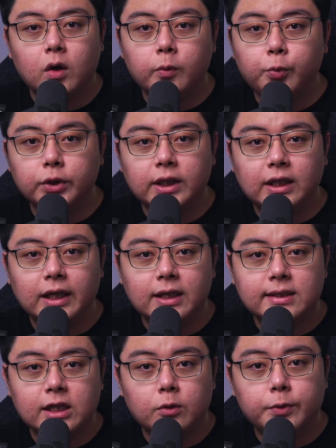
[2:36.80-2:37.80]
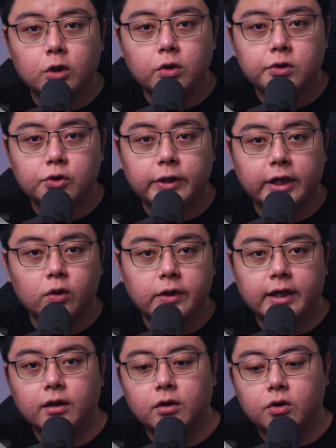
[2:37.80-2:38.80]
I will put a link down below so that you
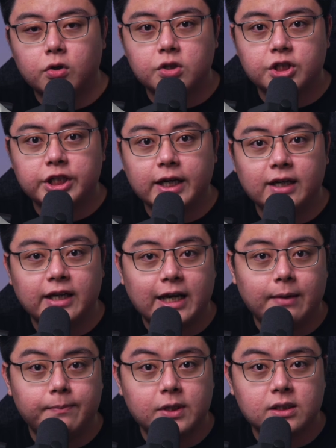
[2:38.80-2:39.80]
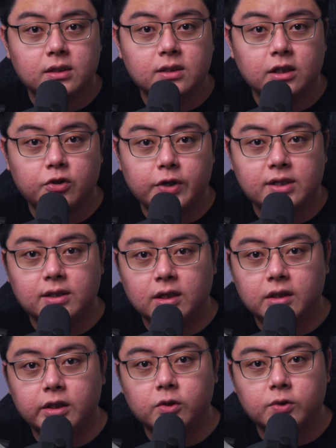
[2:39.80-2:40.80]
can cross-check their business address
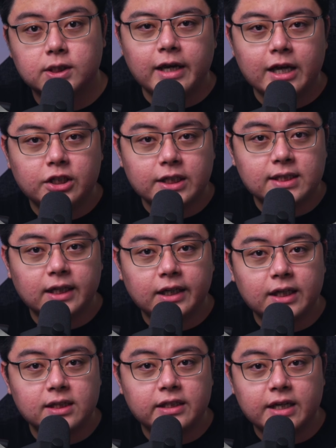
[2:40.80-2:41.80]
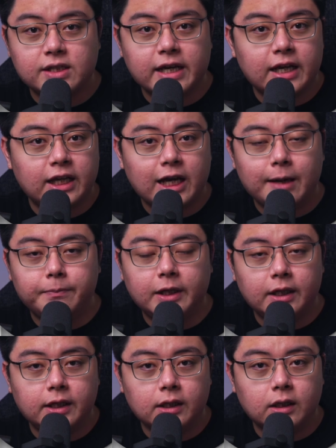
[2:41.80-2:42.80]
details. And just in case there's any
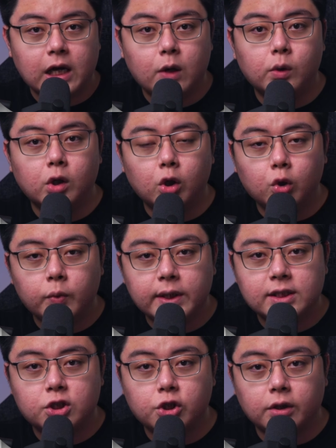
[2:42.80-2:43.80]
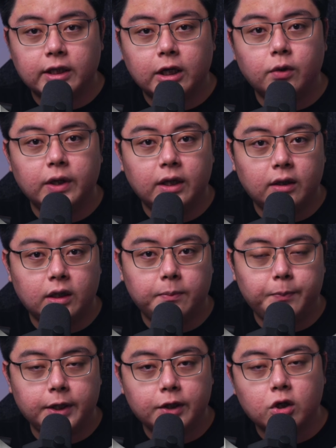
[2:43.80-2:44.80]
update here, I will always jot down in the
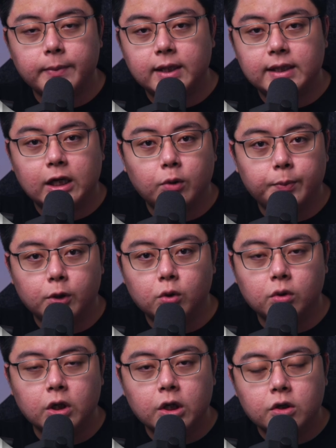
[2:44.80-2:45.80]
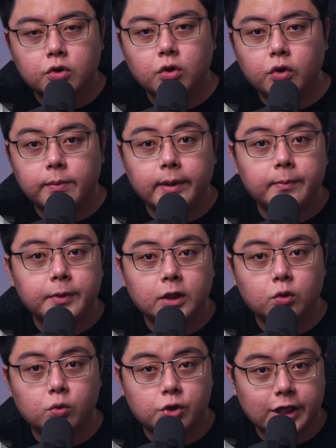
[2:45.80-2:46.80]
pinned comment down below, so remember
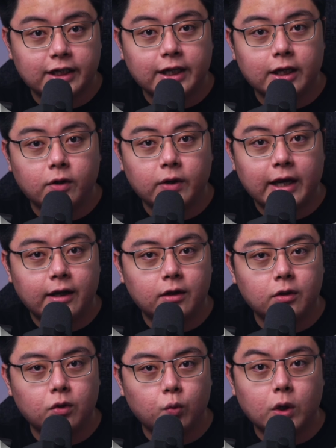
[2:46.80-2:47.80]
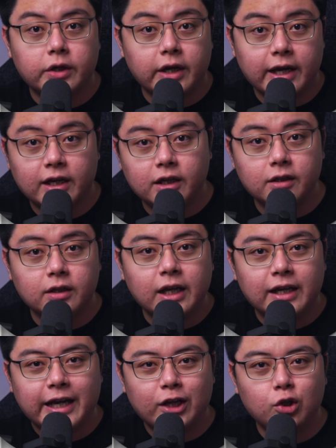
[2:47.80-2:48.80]
to check that out. And while you're at it,
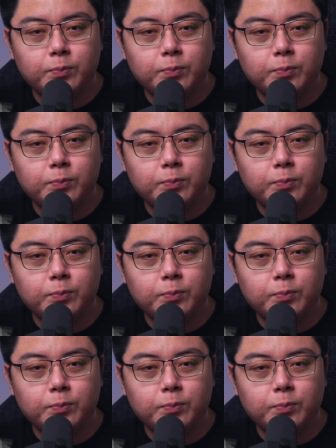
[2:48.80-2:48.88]
can you